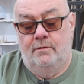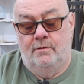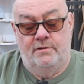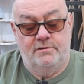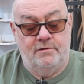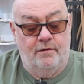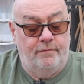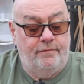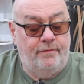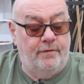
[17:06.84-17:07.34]

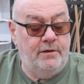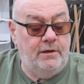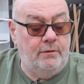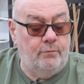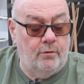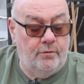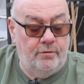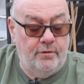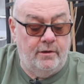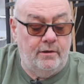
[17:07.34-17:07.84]
That's a funny
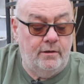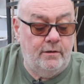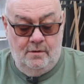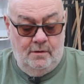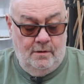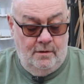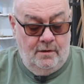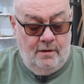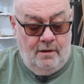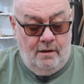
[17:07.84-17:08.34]
one, that.
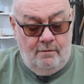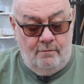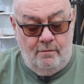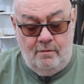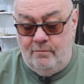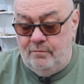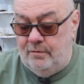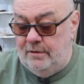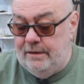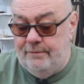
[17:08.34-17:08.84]
Oh
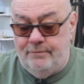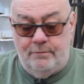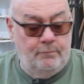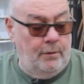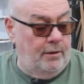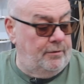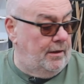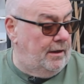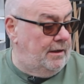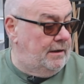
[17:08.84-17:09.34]
well, we'll leave them
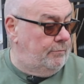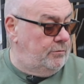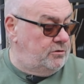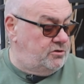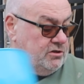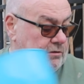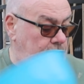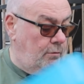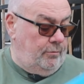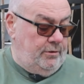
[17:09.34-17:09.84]
like that and we'll
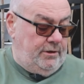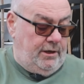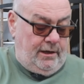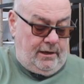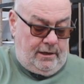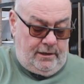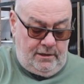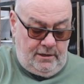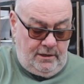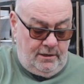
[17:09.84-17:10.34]
see what we
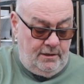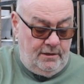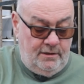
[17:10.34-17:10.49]
get, eh?